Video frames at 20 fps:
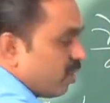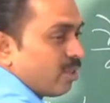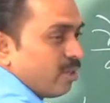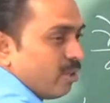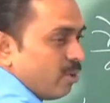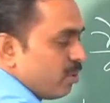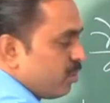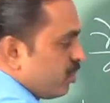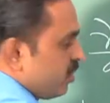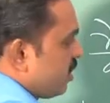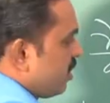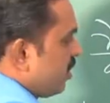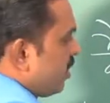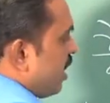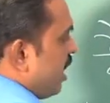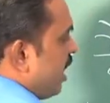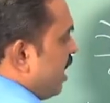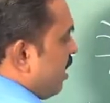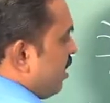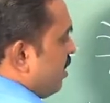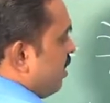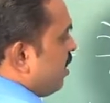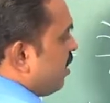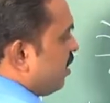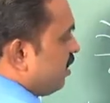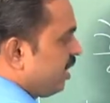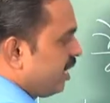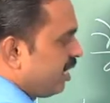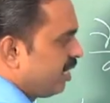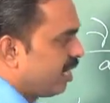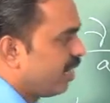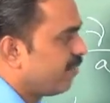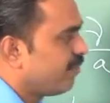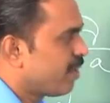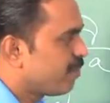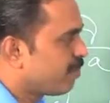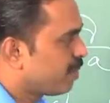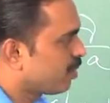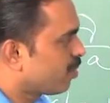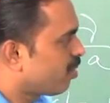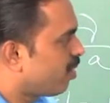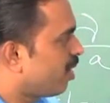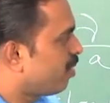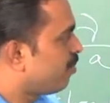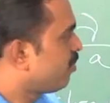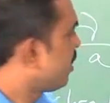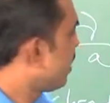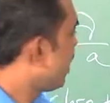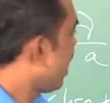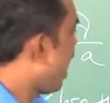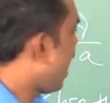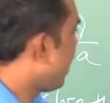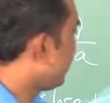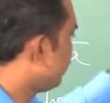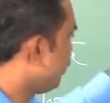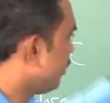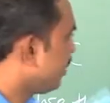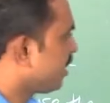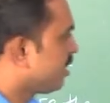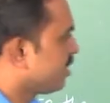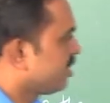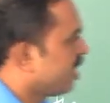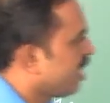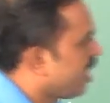close the vapor column as you increase